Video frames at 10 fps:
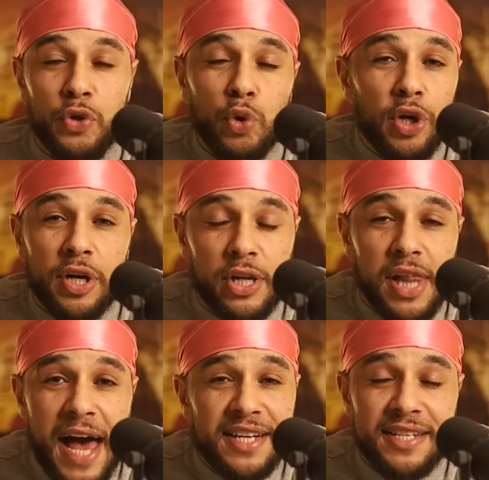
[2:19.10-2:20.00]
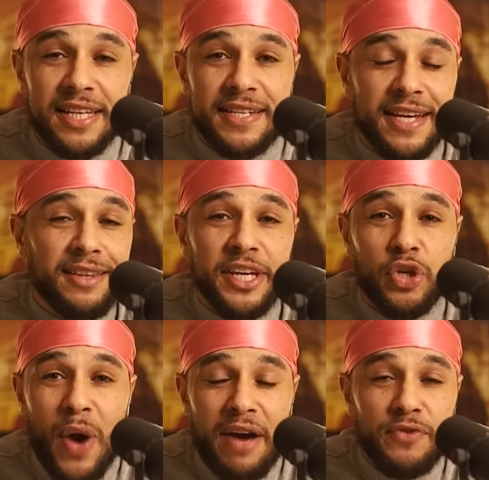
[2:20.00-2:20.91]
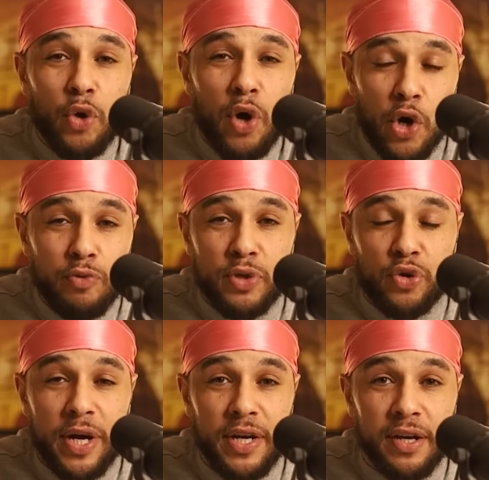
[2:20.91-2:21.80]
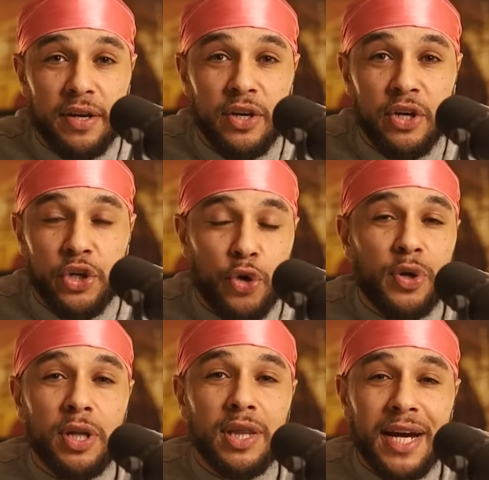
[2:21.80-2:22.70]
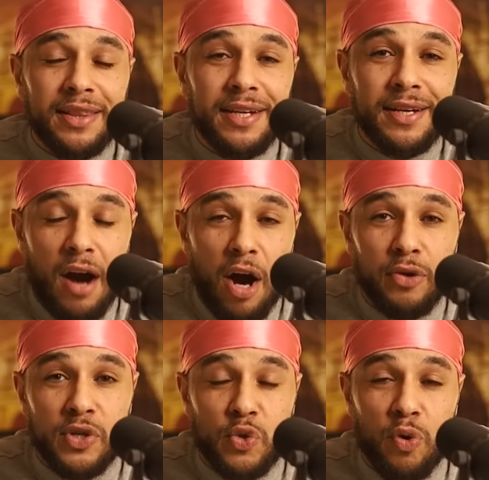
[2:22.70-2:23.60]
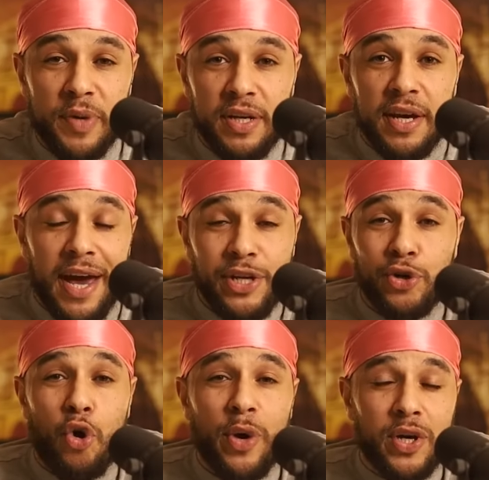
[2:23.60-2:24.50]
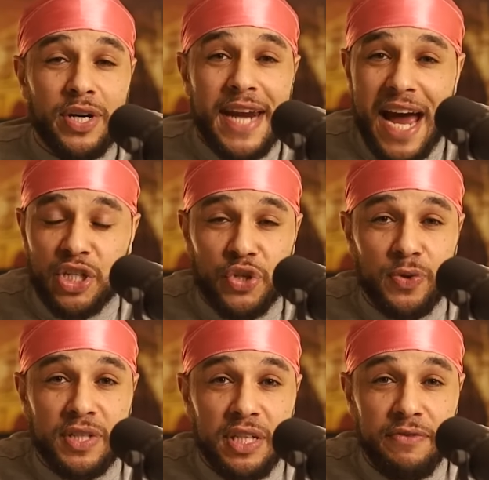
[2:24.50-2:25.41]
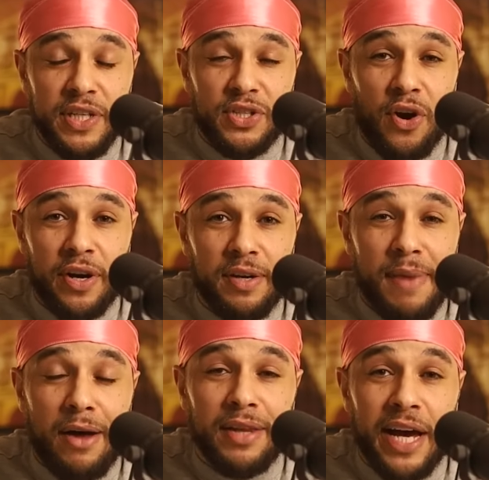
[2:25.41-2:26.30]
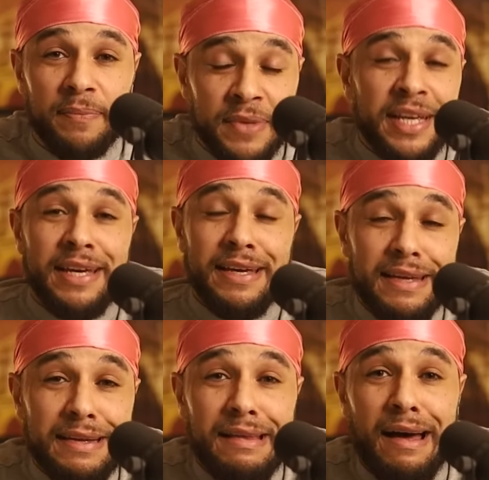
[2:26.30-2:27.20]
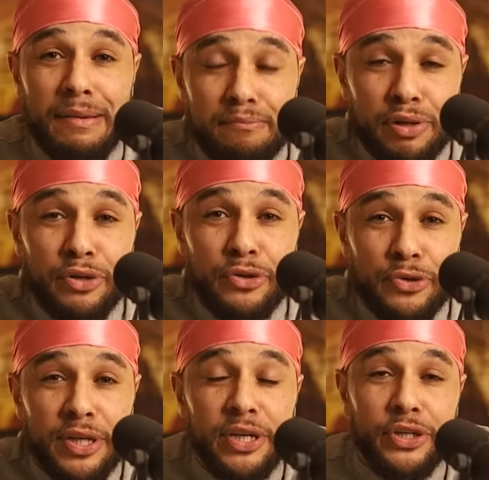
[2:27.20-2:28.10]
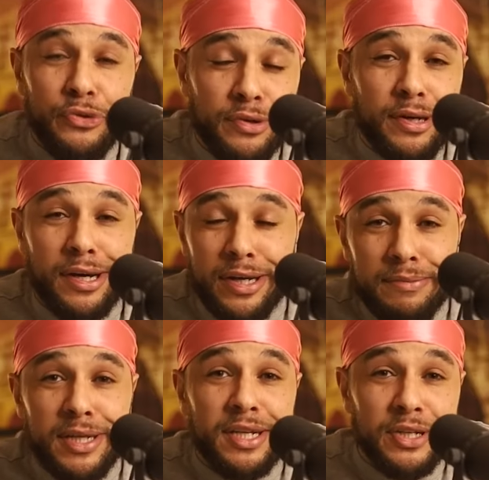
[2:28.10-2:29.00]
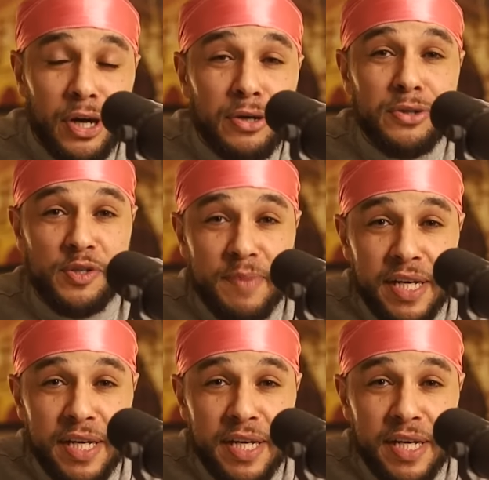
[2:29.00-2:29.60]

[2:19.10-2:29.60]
You look classless and like you have no home training. You're an elected congresswoman and you're going on national TV talking about, like, Elon, boo, you can come to the Doge